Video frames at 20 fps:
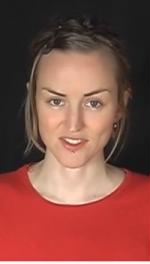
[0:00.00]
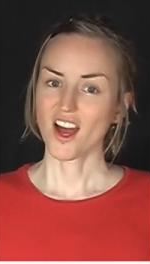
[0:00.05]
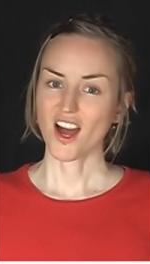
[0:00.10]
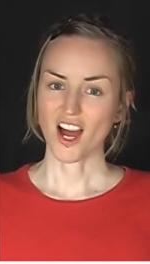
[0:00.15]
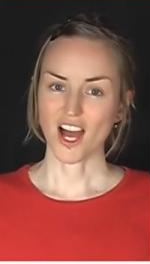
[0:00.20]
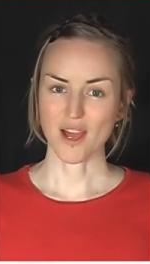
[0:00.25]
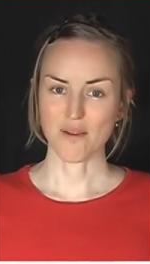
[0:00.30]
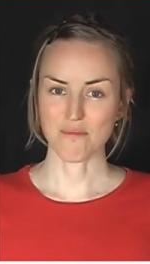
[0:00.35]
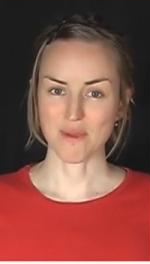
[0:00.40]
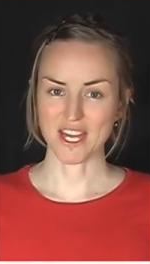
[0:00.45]

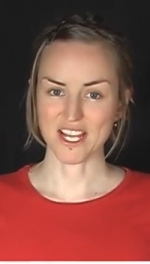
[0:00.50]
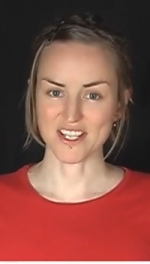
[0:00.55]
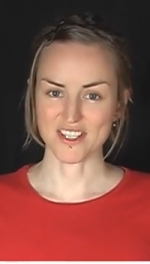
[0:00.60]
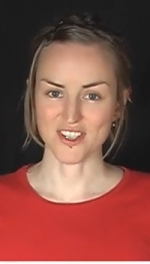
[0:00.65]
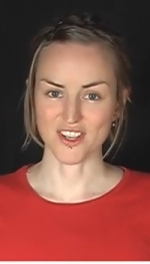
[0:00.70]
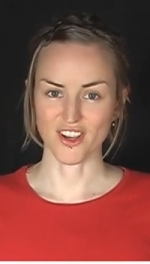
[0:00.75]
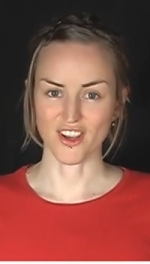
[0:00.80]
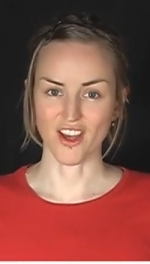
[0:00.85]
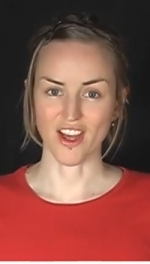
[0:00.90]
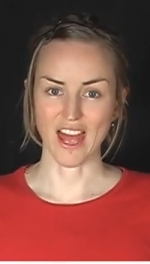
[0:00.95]
I met
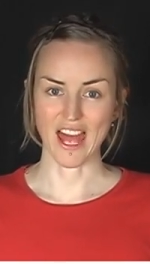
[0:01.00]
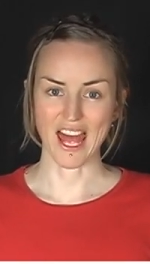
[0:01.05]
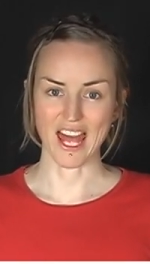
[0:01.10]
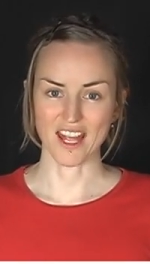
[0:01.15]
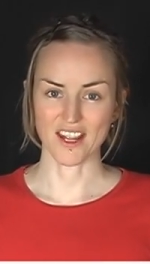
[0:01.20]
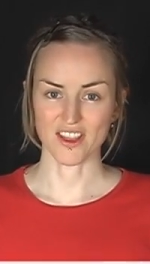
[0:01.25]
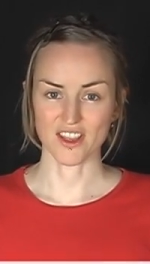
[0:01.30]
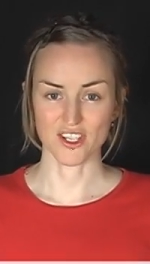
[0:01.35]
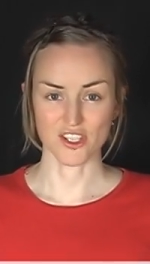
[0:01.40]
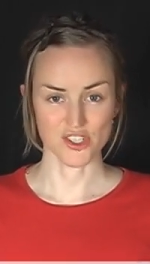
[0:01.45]
her
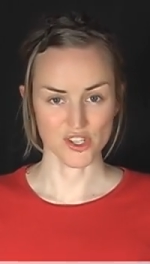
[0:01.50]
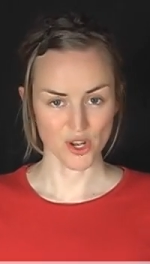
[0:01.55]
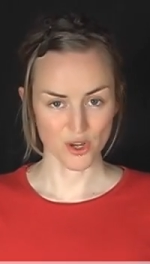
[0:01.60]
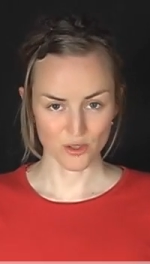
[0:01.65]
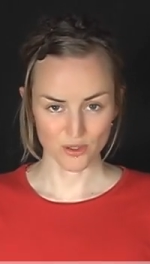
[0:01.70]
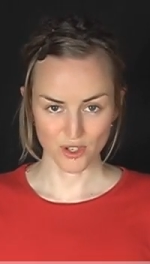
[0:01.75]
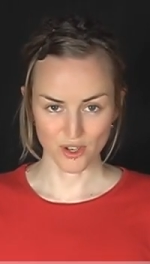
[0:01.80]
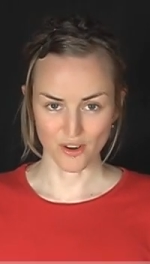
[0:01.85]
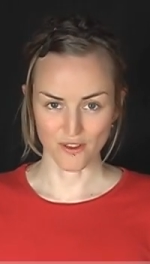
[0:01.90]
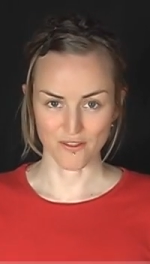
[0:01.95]
at the
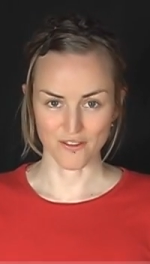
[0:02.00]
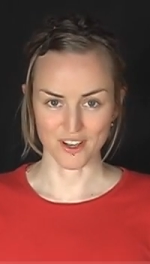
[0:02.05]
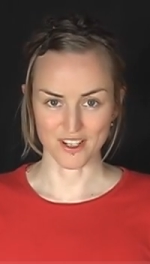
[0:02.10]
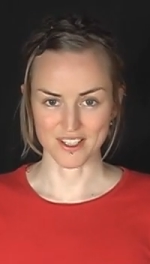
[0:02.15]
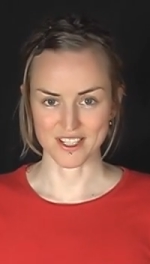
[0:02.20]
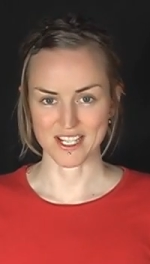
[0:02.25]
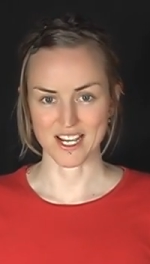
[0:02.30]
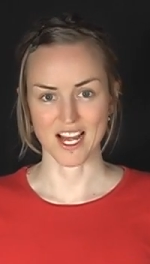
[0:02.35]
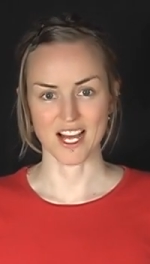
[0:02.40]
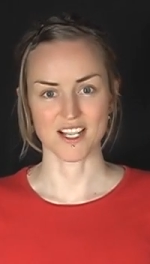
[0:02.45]
JALT
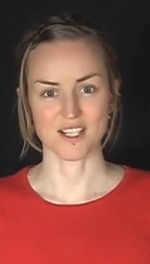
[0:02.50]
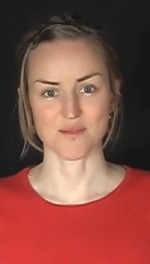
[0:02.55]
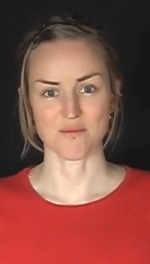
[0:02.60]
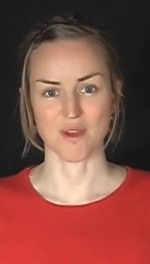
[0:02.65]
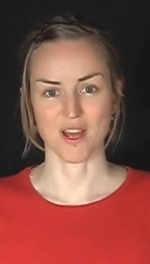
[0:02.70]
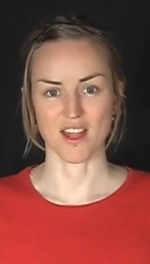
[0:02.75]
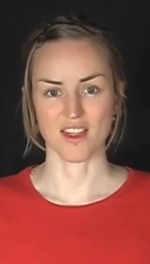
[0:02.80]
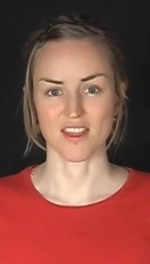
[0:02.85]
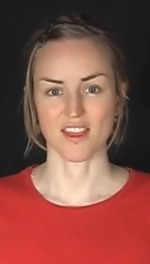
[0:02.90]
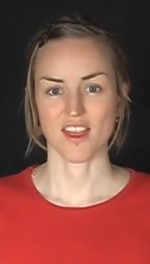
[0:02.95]
conference last
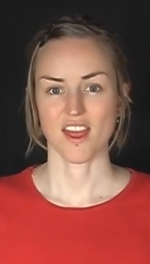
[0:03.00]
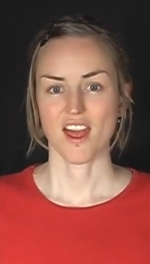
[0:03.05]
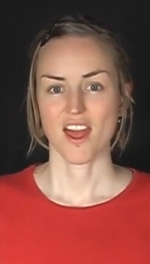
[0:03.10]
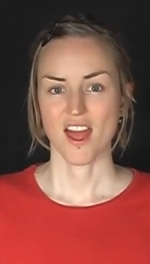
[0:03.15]
month